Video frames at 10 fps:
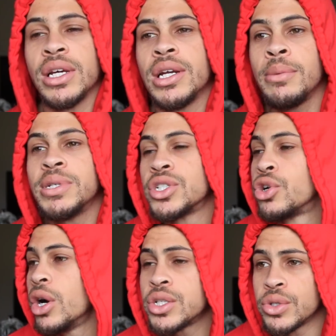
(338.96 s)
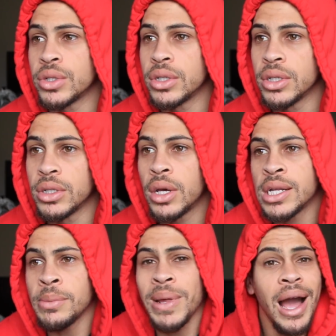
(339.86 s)
And I'm disgruntled.
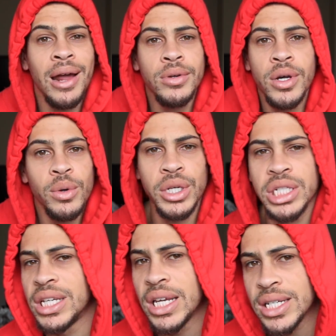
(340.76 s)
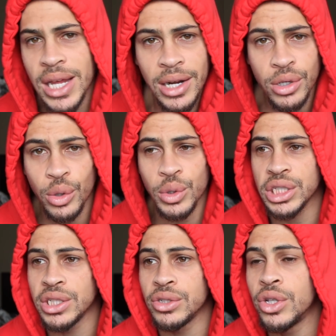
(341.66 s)
Cause I'm like, I don't know where she is. I don't know what
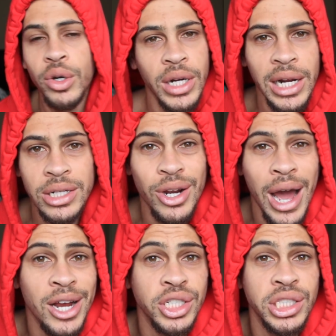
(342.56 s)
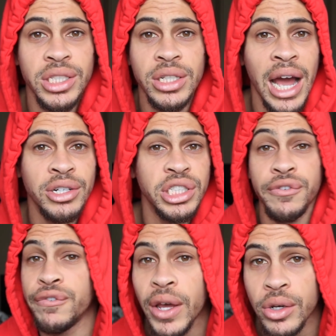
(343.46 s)
she's doing. I don't know how she how she
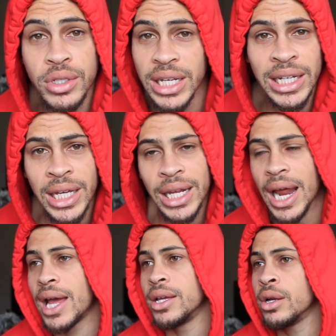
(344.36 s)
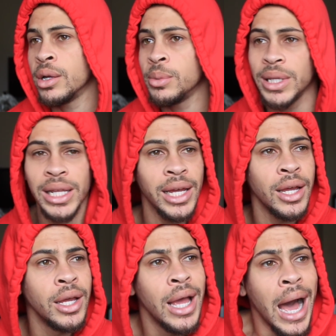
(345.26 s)
feels any of that. You know what I mean? Like,
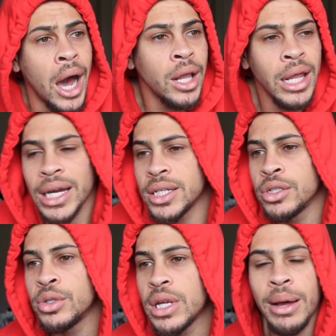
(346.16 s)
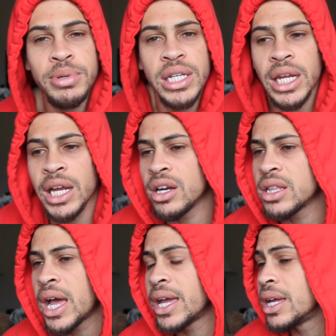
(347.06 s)
all I could do is I'm sitting here
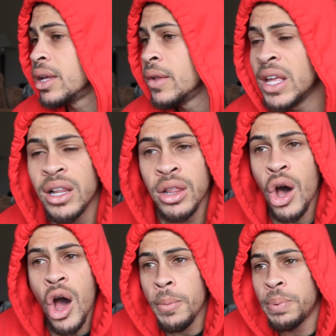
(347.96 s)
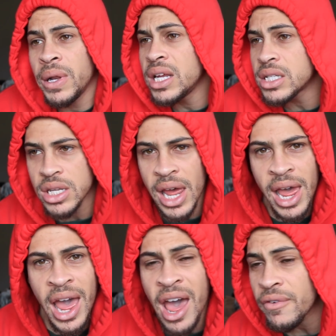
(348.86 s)
like, Lord, please
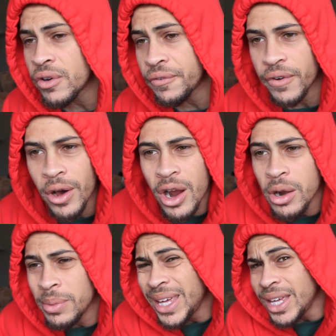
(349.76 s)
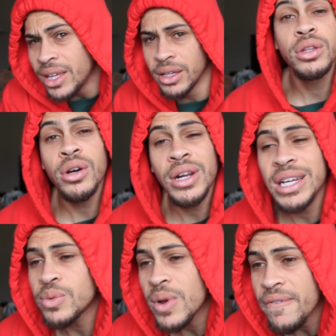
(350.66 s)
save her for me. Do
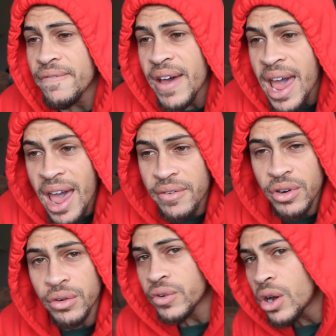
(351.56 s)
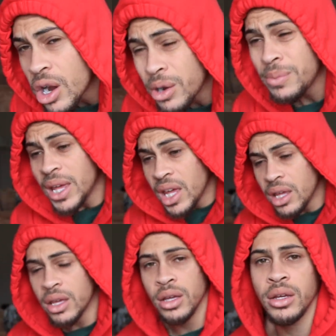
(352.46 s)
this one favor for
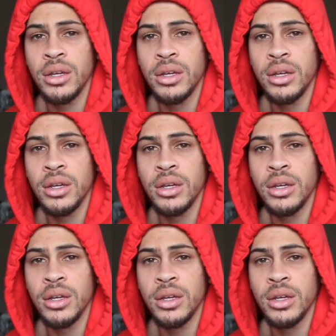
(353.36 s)
me.